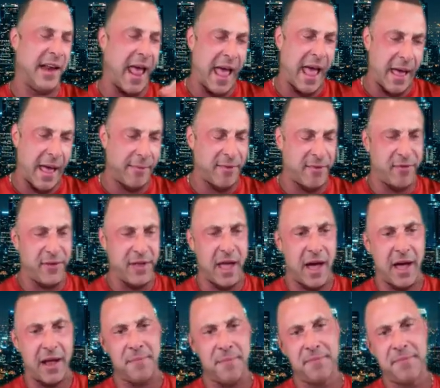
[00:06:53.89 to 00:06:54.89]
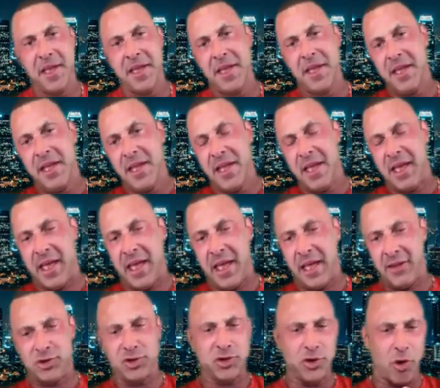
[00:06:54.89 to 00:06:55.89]
and abs if you got them
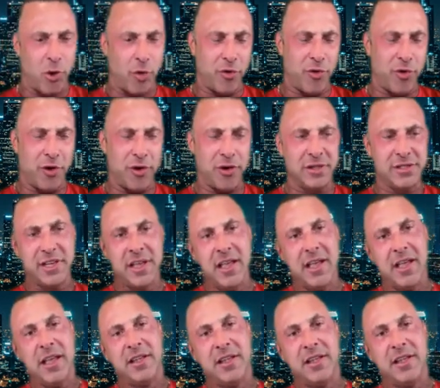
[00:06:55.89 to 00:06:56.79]
and shoulders.